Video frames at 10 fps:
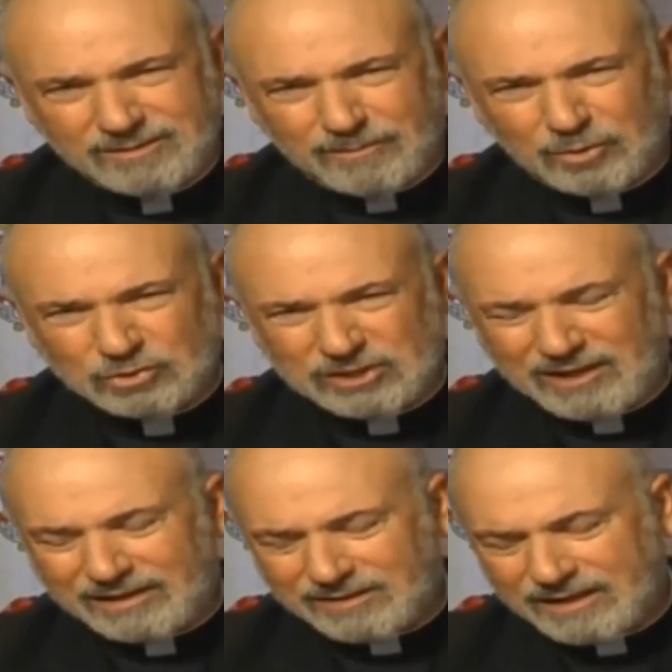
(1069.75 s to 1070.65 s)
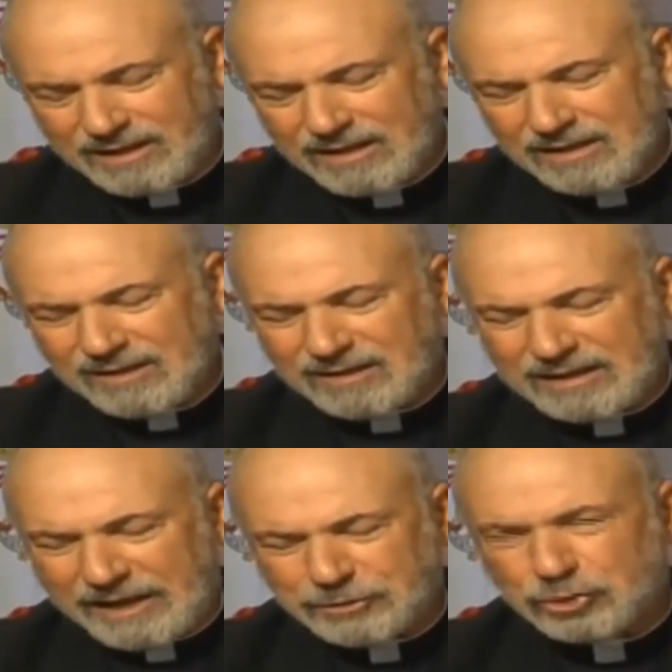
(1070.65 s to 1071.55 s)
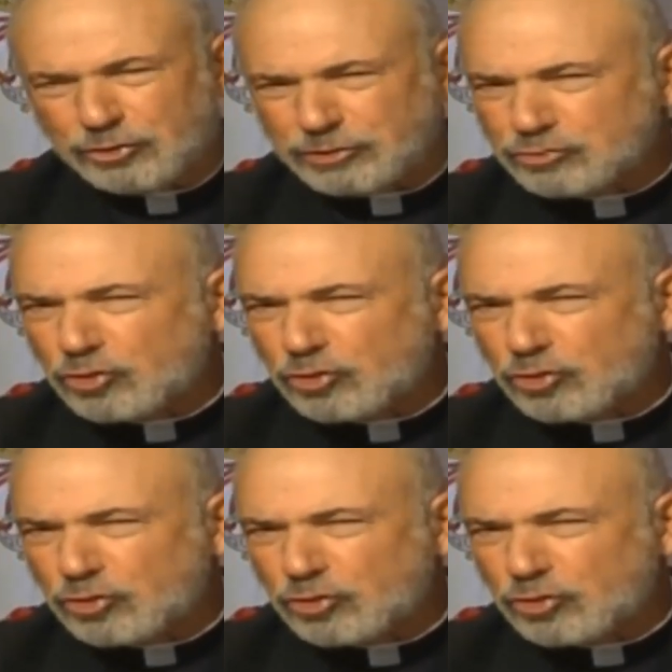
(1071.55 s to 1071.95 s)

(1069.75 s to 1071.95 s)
most likely, an angel that